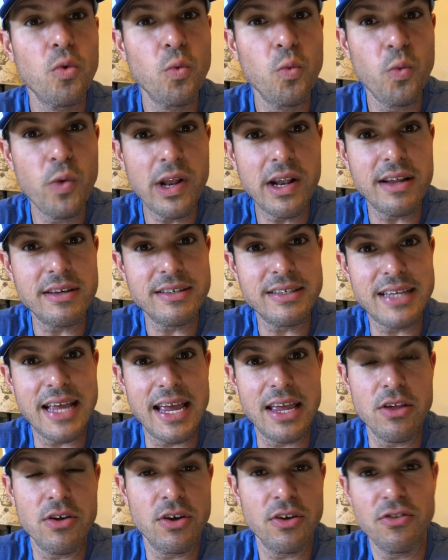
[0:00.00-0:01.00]
real
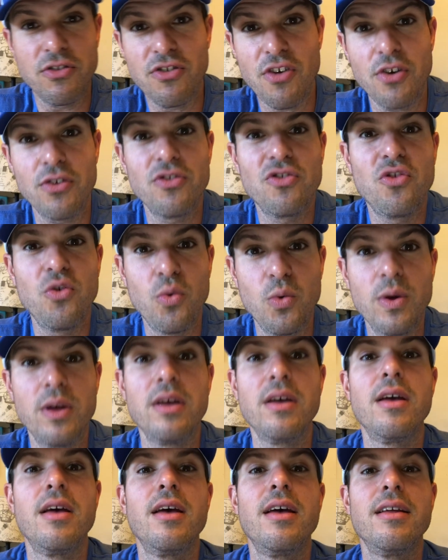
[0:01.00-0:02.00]
estate. You can start
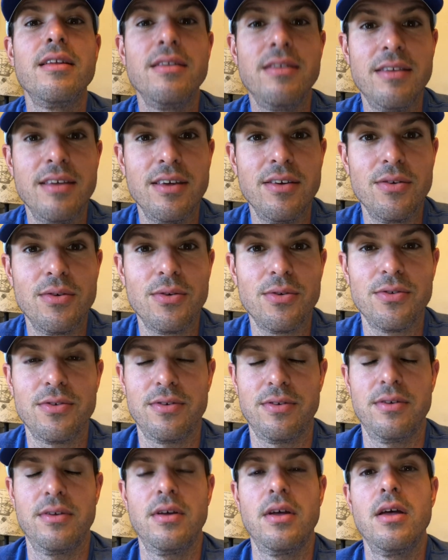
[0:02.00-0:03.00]
doing deals.